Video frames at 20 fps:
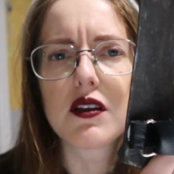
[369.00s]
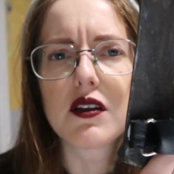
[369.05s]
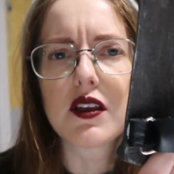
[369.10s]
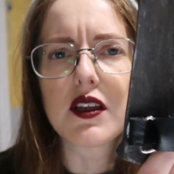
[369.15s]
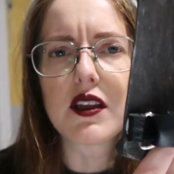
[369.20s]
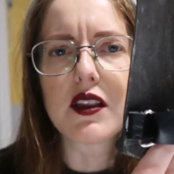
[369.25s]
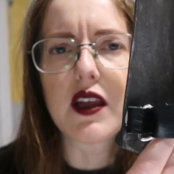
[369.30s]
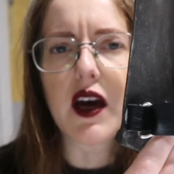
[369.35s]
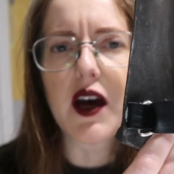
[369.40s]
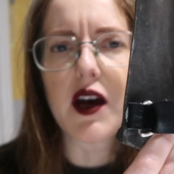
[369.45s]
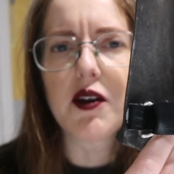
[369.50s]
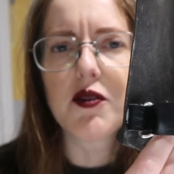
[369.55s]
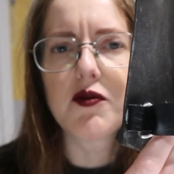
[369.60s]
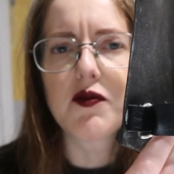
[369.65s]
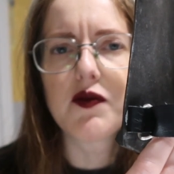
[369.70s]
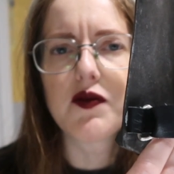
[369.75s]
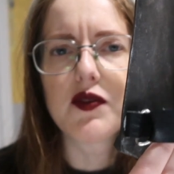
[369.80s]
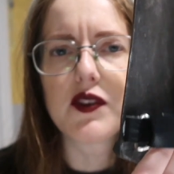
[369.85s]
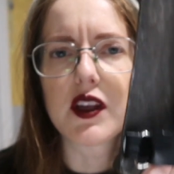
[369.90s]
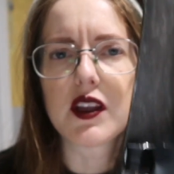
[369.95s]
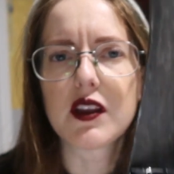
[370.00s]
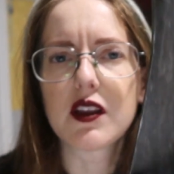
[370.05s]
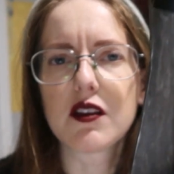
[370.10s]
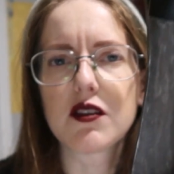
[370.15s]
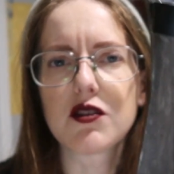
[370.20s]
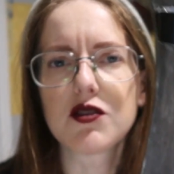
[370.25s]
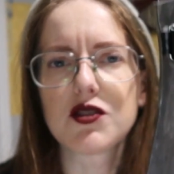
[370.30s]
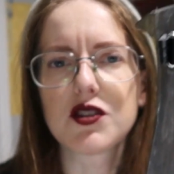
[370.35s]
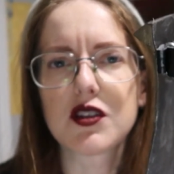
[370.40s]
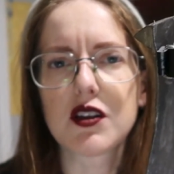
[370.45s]
Like that. And
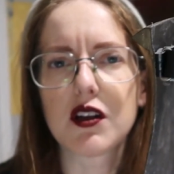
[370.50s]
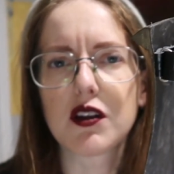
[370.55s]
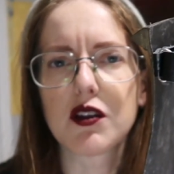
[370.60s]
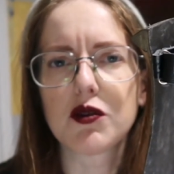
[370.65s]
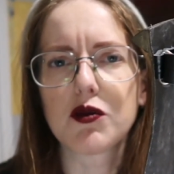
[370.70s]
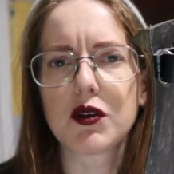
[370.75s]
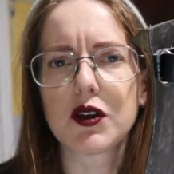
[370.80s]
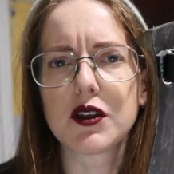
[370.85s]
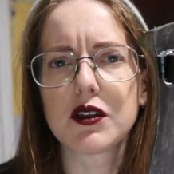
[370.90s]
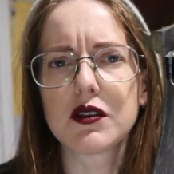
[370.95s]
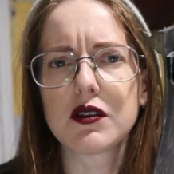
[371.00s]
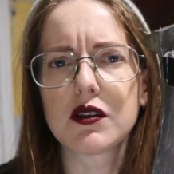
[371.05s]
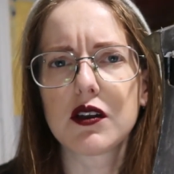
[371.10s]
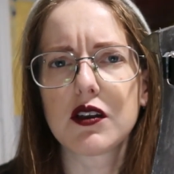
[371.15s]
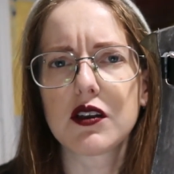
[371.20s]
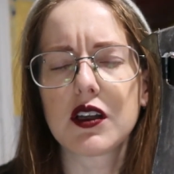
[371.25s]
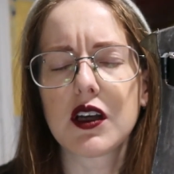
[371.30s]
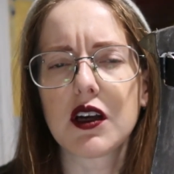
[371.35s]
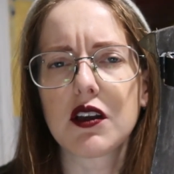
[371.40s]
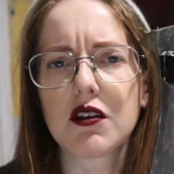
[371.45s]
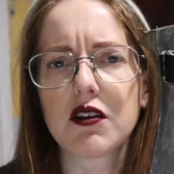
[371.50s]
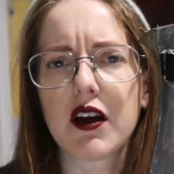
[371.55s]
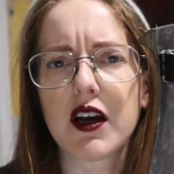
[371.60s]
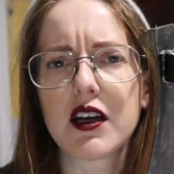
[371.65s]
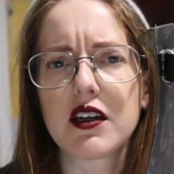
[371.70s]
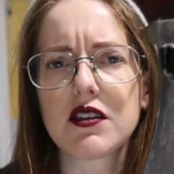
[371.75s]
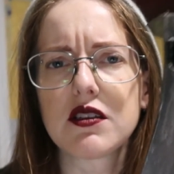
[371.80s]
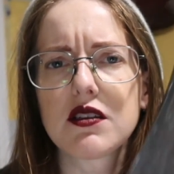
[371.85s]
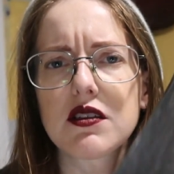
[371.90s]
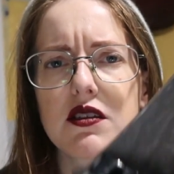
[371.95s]
then there's another one on the other
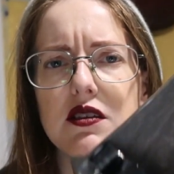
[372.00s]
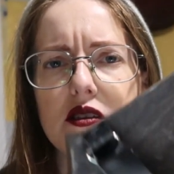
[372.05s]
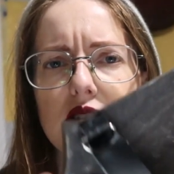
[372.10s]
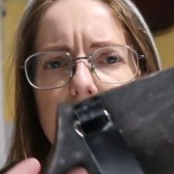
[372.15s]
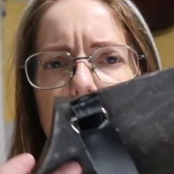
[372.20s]
end.